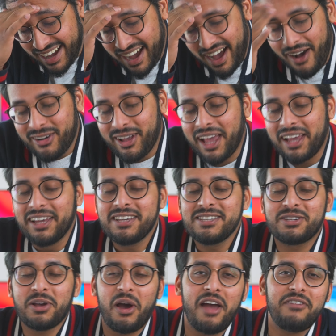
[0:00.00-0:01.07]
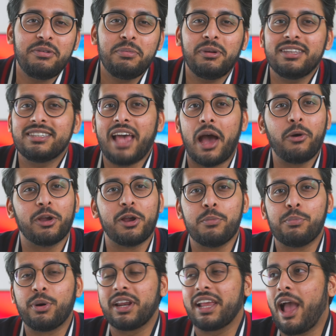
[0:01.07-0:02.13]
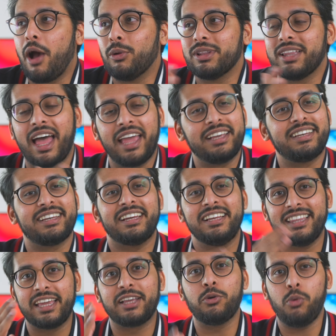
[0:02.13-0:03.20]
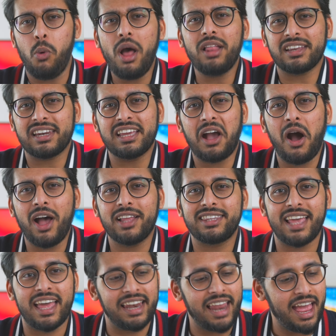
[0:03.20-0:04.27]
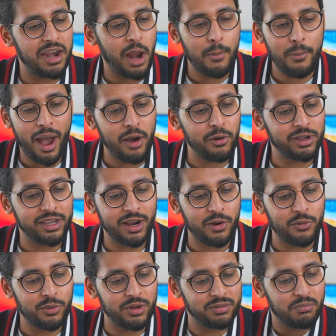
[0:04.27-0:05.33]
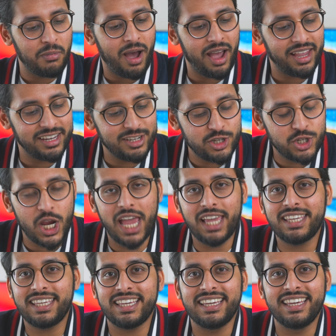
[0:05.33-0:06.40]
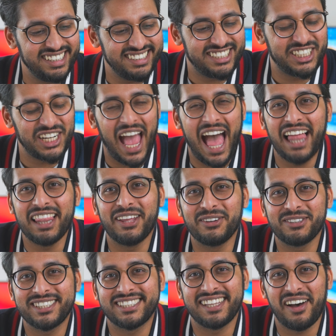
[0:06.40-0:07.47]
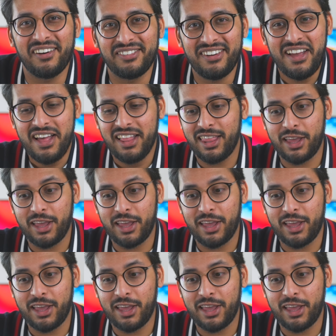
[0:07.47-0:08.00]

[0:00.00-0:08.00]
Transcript: Okay, so everybody's out here putting out like quality content, and I'm out here with my janky, shallow stuff.